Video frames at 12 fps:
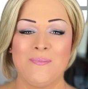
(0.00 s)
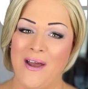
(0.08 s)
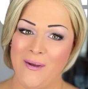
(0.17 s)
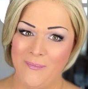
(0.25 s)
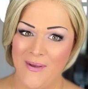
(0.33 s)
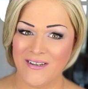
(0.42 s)

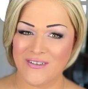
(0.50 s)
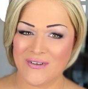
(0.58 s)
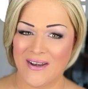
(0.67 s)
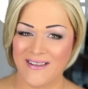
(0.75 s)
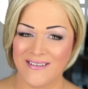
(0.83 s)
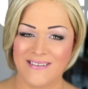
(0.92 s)
by Belle
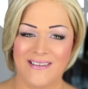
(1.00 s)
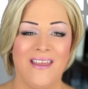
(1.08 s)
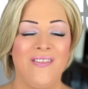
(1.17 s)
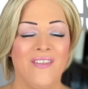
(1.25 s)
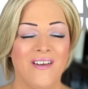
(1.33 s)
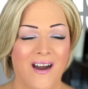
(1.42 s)
Tress
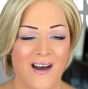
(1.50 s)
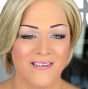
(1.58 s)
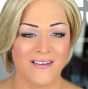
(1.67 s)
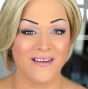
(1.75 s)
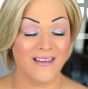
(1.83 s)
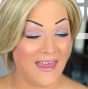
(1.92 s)
in the
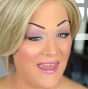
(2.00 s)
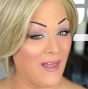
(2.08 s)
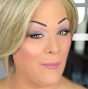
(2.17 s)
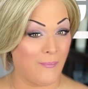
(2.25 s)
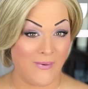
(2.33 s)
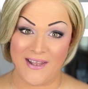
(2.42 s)
color
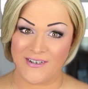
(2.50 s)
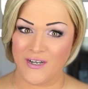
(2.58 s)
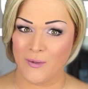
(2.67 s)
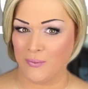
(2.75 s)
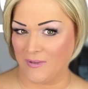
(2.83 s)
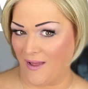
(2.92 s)
Cake
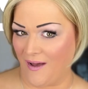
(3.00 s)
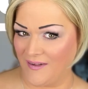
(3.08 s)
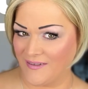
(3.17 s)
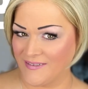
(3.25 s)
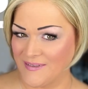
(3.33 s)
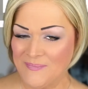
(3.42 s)
Batter
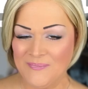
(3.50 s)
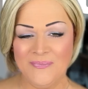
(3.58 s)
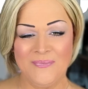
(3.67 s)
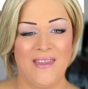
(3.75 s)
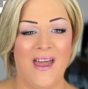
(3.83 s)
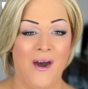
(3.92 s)
Blonde.
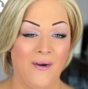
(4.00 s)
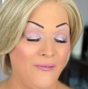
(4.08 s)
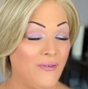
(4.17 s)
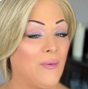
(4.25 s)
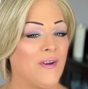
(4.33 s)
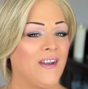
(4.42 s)
Now,
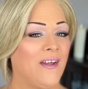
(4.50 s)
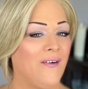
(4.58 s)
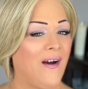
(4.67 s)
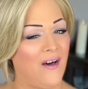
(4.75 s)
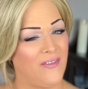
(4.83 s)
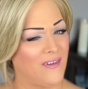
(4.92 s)
if you want to know
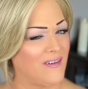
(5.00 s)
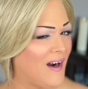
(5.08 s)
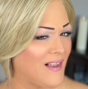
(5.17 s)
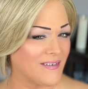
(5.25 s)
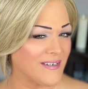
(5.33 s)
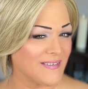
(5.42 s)
how the
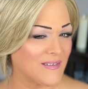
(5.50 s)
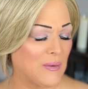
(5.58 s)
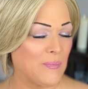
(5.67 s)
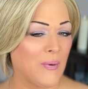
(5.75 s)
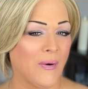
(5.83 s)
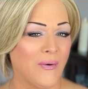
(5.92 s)
color is
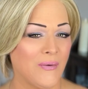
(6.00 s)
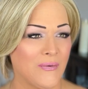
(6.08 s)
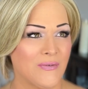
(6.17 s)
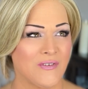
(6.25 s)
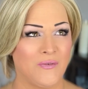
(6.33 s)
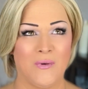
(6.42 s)

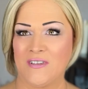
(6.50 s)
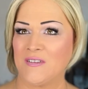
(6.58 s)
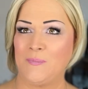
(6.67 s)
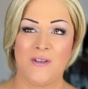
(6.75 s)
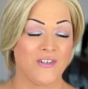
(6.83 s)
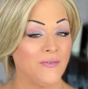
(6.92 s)
composed, what
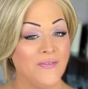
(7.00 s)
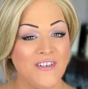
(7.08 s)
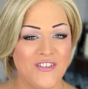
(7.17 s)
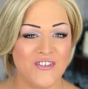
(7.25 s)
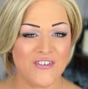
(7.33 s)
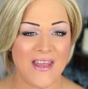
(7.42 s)
special
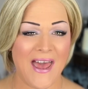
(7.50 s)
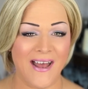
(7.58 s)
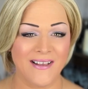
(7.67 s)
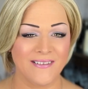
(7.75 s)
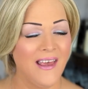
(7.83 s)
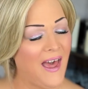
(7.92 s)
features she
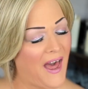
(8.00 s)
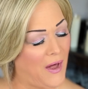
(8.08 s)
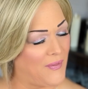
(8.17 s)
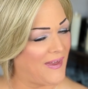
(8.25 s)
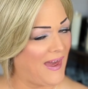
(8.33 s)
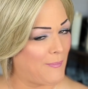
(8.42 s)
has, how
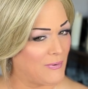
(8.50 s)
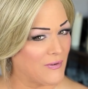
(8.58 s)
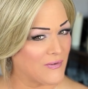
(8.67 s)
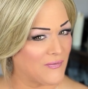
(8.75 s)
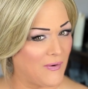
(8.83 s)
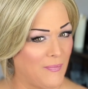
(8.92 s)
the cap
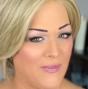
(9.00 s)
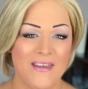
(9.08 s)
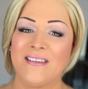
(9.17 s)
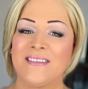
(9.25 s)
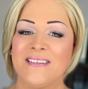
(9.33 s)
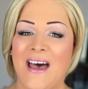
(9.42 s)
looks from the
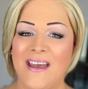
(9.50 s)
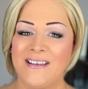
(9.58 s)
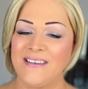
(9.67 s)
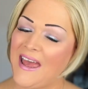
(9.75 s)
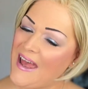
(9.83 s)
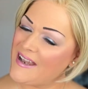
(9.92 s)
inside,
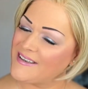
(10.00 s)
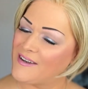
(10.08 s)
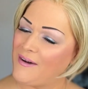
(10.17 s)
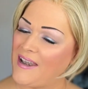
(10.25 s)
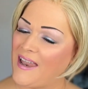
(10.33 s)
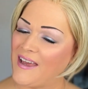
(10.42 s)
and how
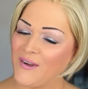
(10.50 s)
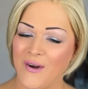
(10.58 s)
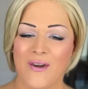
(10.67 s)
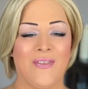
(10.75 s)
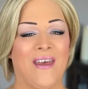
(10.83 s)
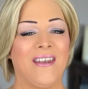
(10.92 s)
I like
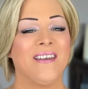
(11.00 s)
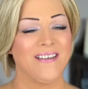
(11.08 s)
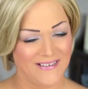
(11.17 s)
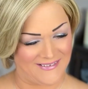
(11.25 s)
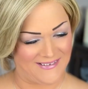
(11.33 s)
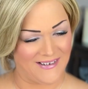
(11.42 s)
her, then
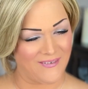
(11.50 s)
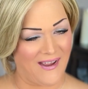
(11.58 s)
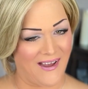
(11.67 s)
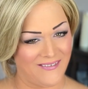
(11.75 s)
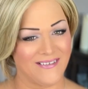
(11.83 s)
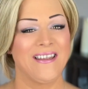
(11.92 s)
stick
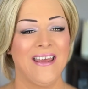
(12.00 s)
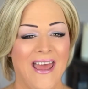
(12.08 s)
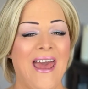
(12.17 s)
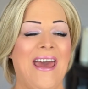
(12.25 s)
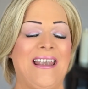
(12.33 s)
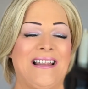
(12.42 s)
around
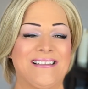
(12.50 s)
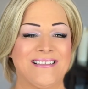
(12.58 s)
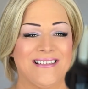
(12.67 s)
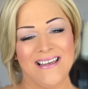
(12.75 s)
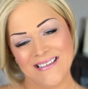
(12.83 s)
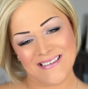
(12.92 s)
and let's
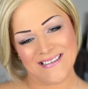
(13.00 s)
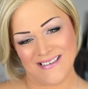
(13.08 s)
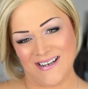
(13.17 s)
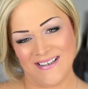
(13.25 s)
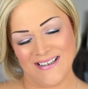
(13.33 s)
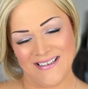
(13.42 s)
get
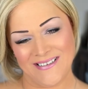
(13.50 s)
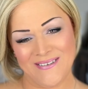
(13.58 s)
started.